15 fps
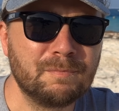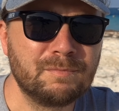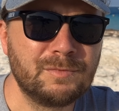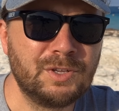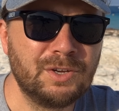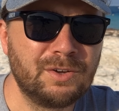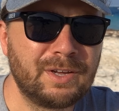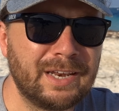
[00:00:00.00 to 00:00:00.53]

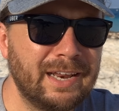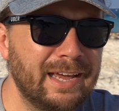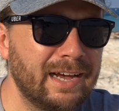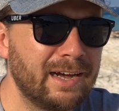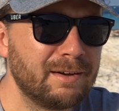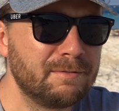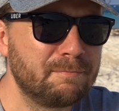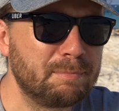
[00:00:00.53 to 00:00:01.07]
You can
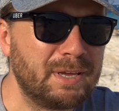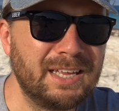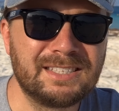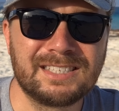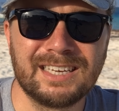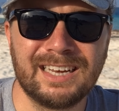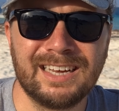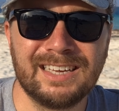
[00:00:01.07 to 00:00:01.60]
have
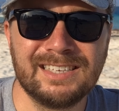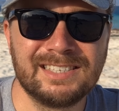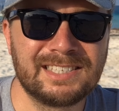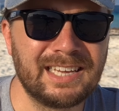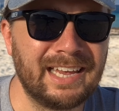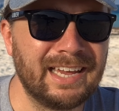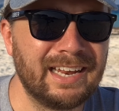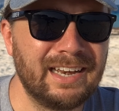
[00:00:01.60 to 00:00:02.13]
pizzas
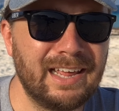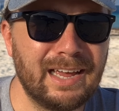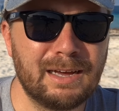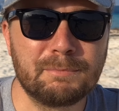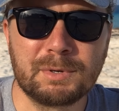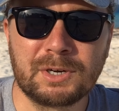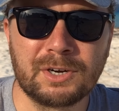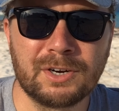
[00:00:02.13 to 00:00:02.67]
and
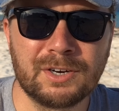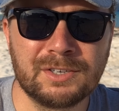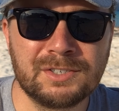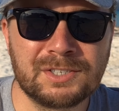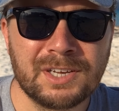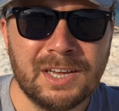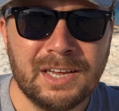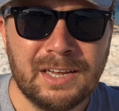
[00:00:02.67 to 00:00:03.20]

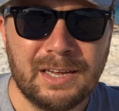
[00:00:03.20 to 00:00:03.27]
hamburgers.